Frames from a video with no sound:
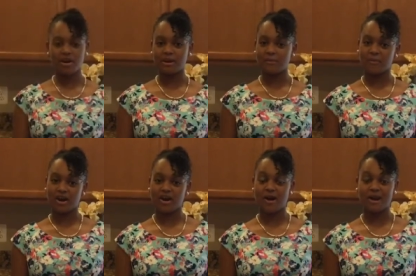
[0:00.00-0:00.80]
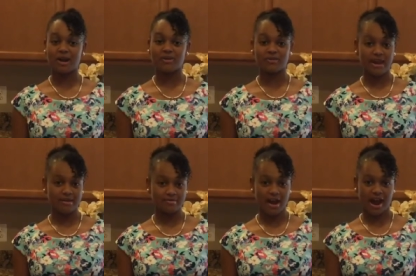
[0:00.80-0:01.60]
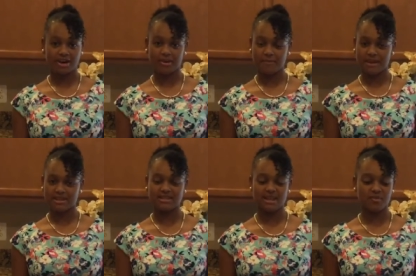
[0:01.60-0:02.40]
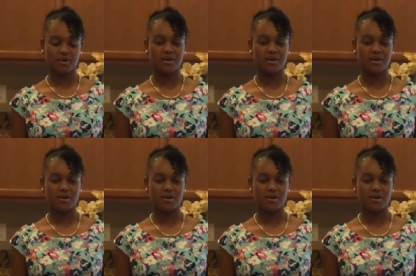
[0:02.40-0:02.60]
going to work on our graham cracker mix that we're